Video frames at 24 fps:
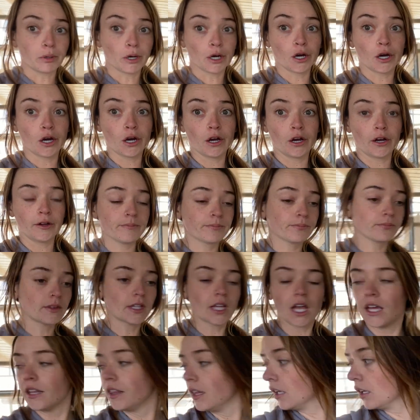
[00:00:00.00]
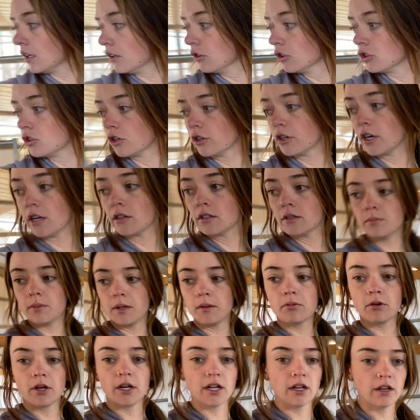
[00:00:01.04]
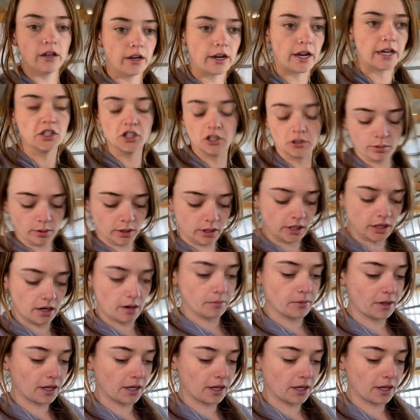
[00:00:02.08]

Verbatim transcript: but I think it will turn out to be pretty good. I just put it up